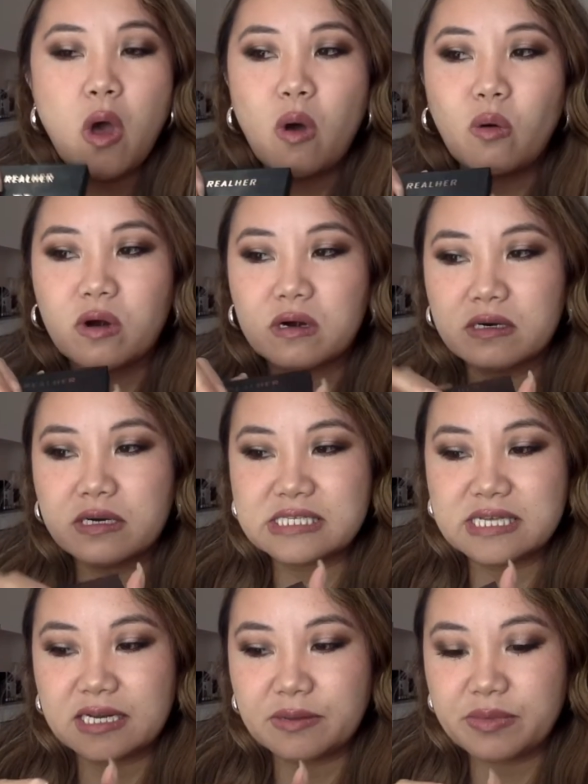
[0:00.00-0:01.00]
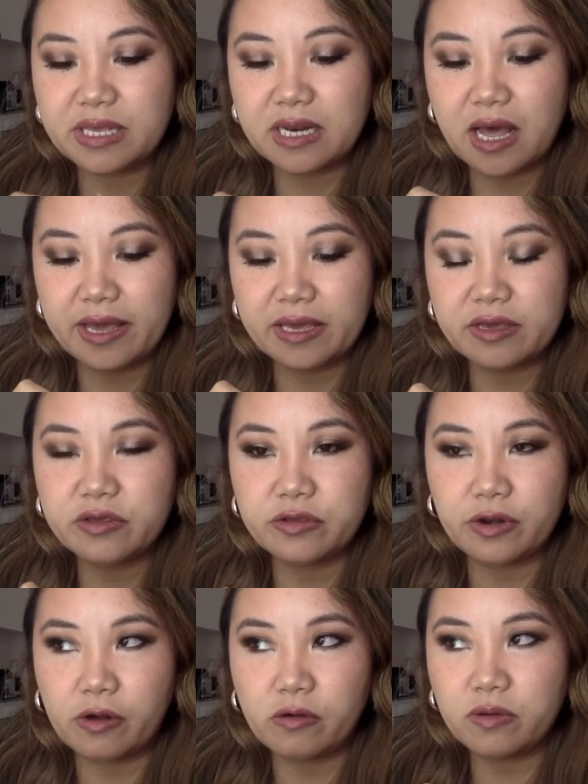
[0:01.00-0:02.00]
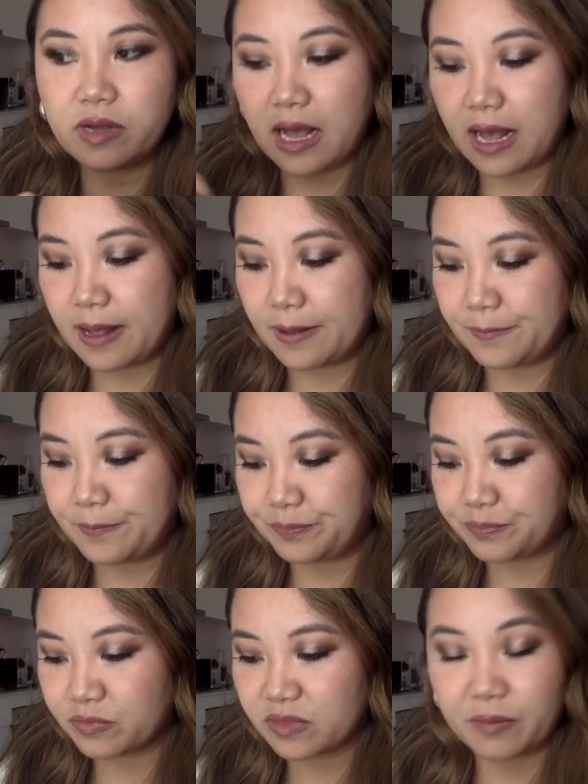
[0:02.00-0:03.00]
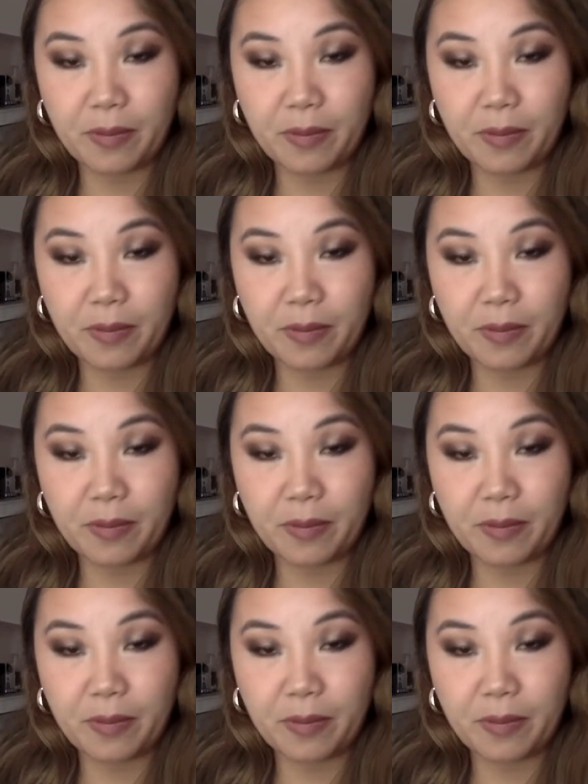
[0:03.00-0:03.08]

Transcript: or it's gonna be like, you know, the